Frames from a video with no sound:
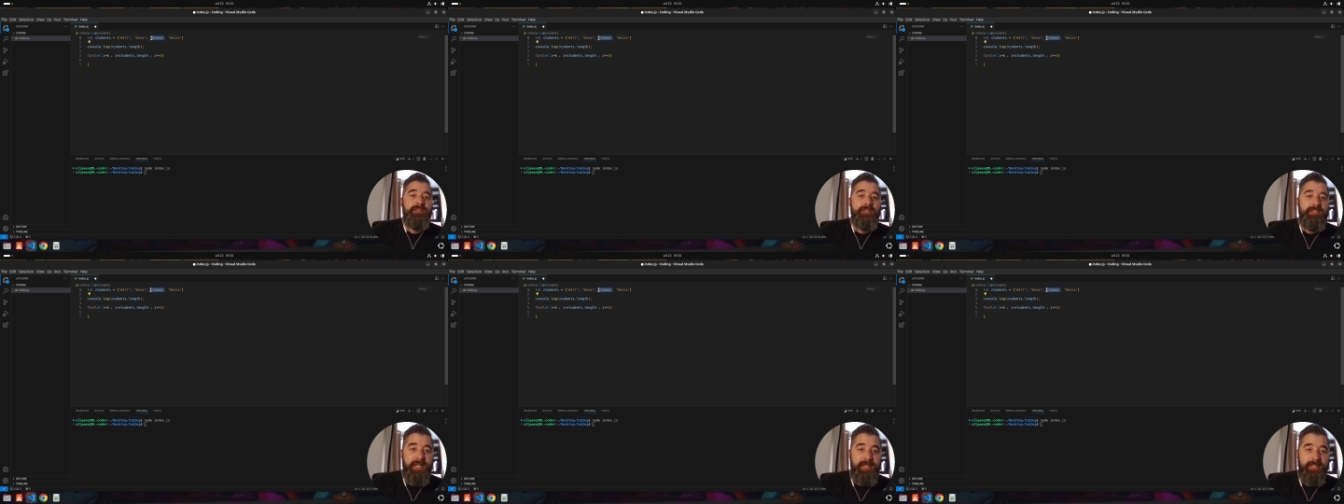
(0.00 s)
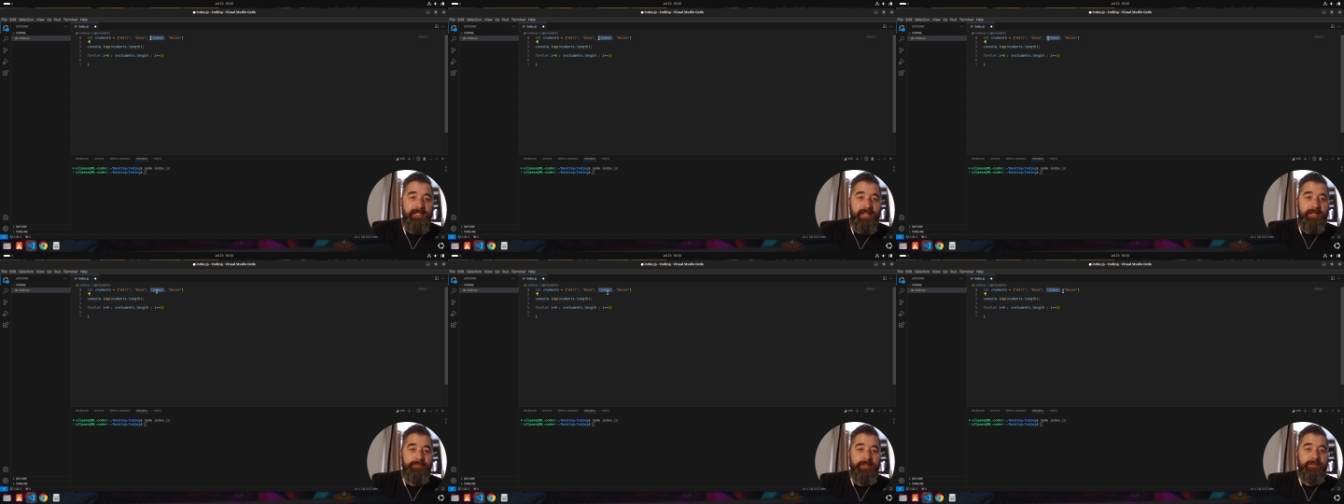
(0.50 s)
second
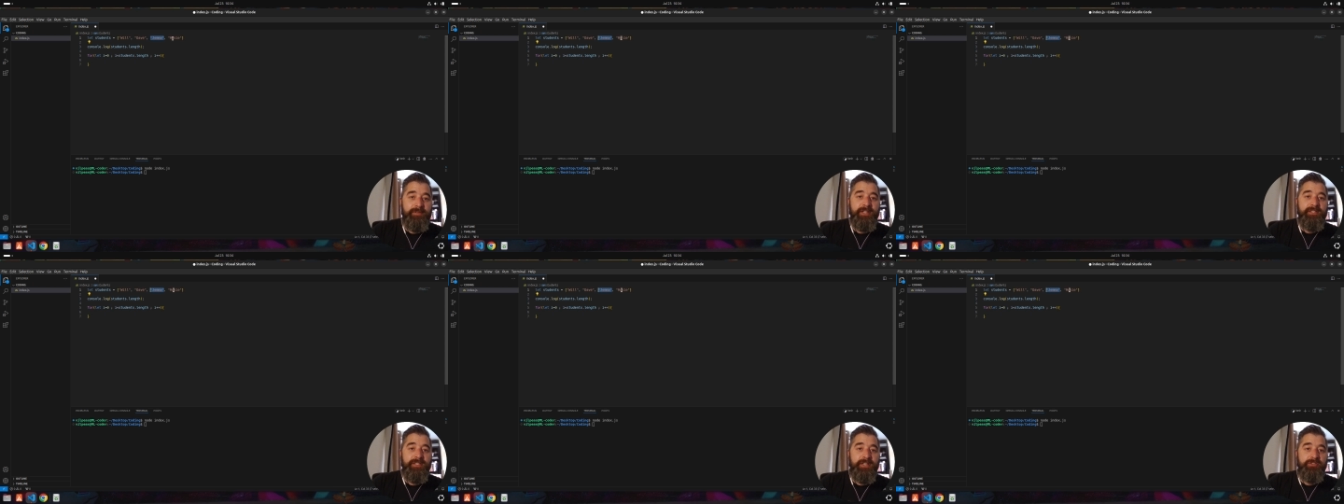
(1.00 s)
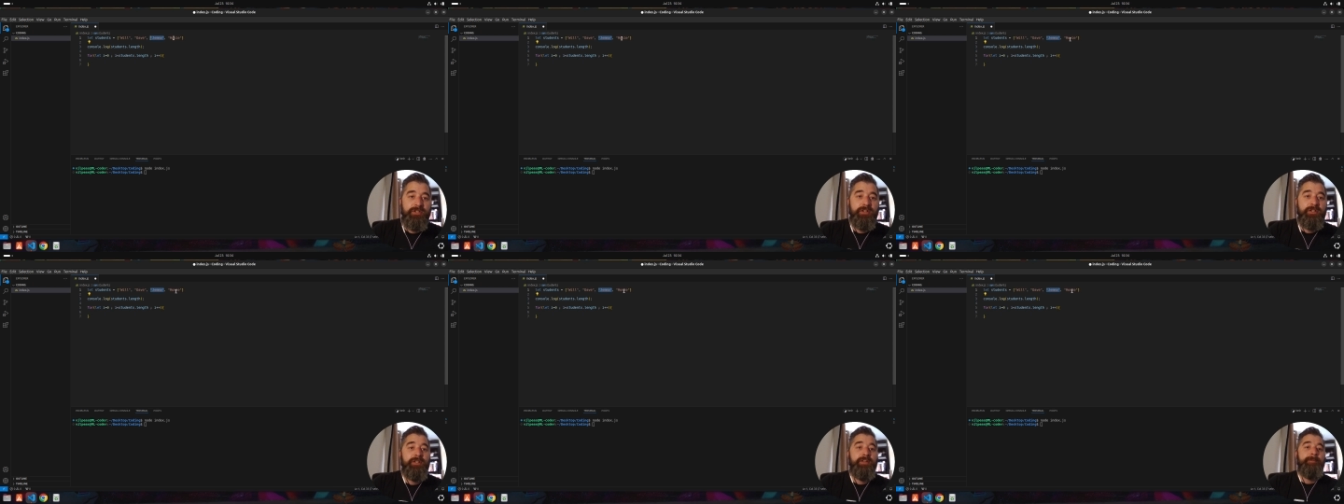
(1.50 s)
element, etc.
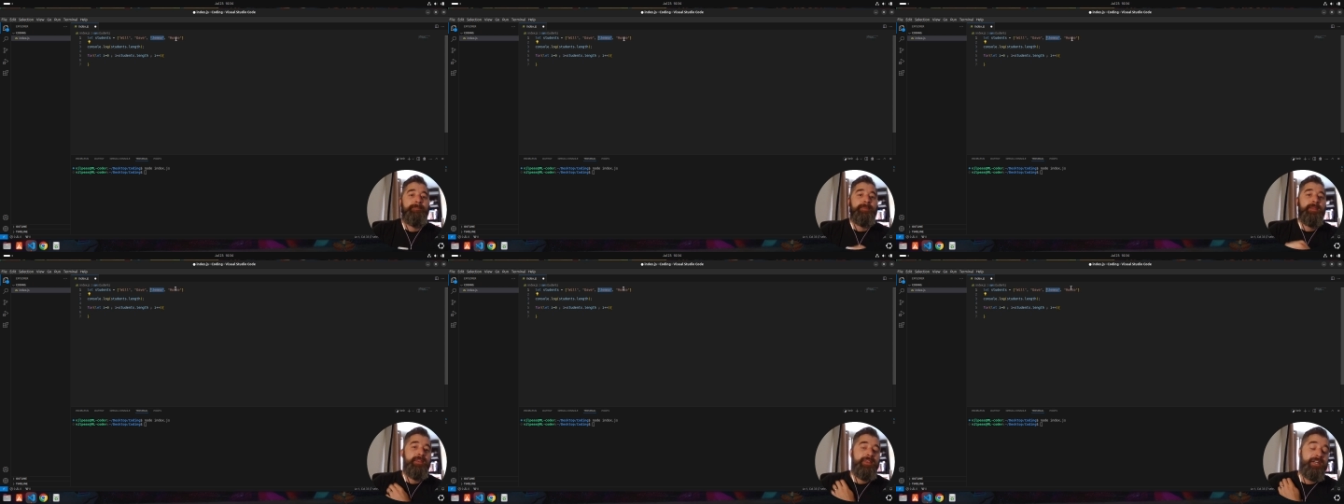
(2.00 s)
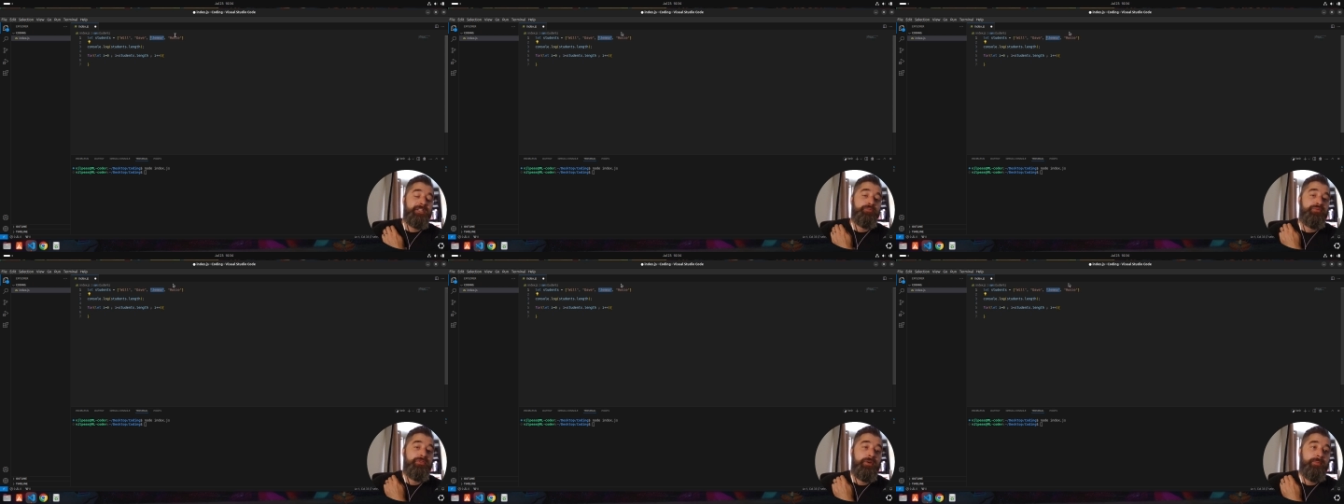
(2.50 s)
That's
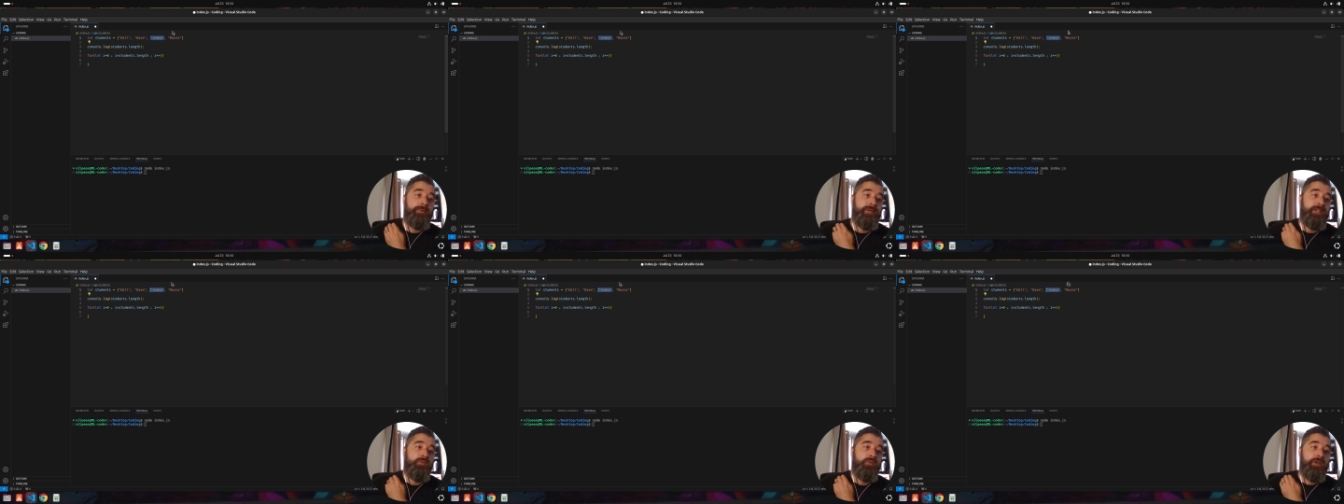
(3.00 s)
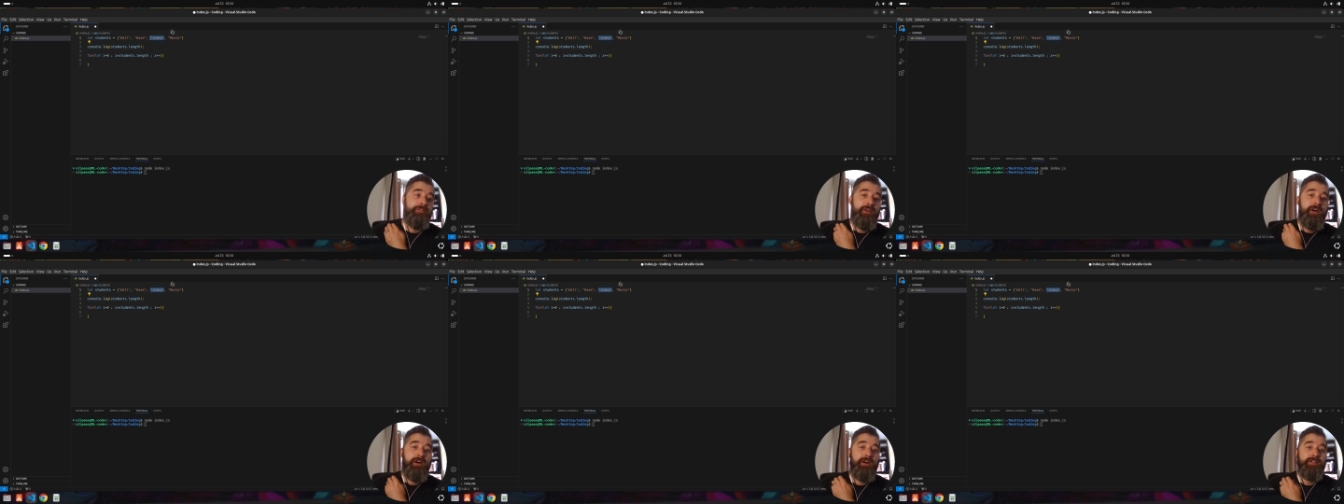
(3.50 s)
probably one of the
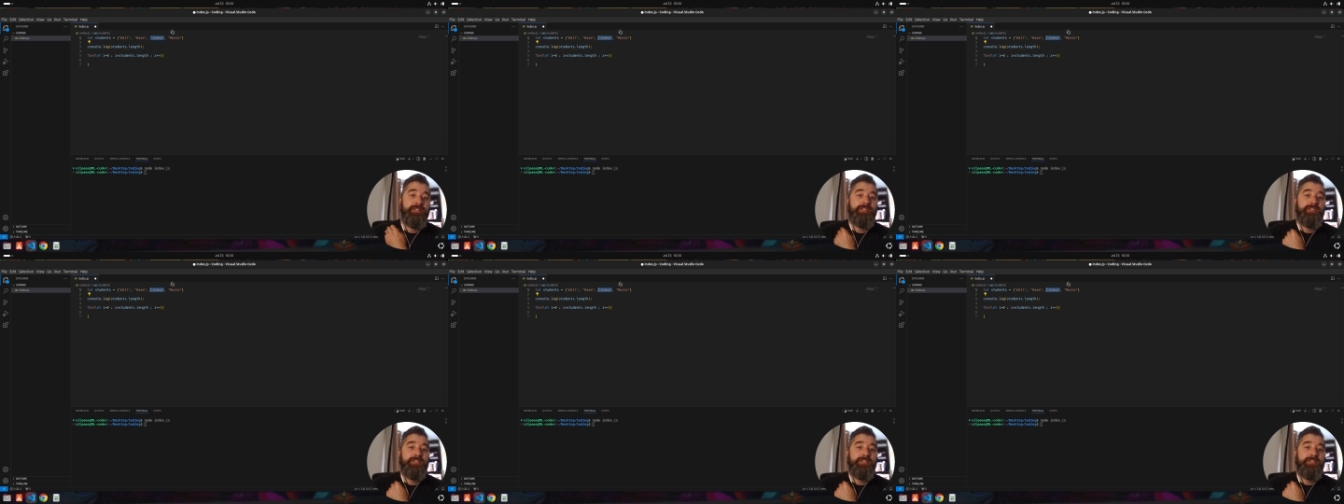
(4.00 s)
hardest